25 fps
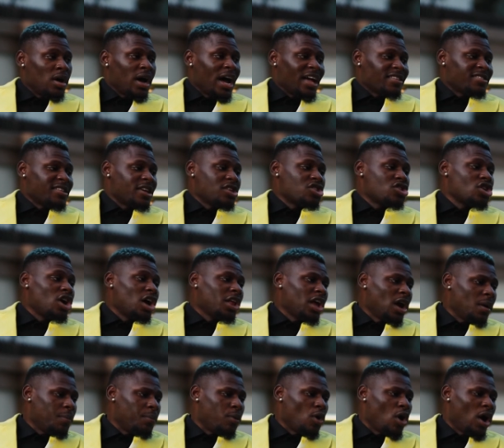I said shut
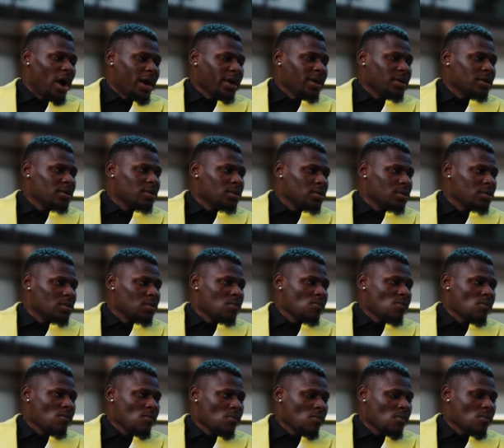up, boy.
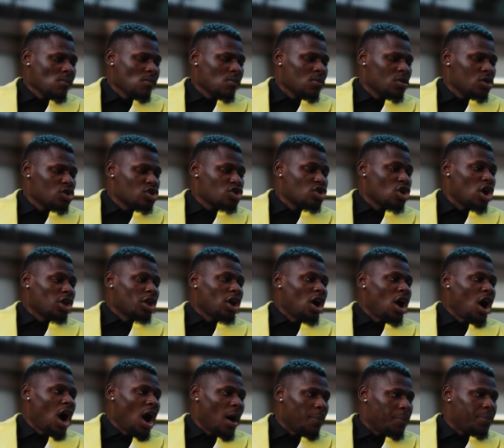Shut
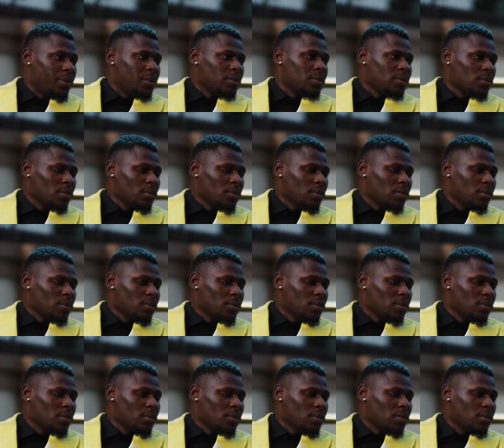up.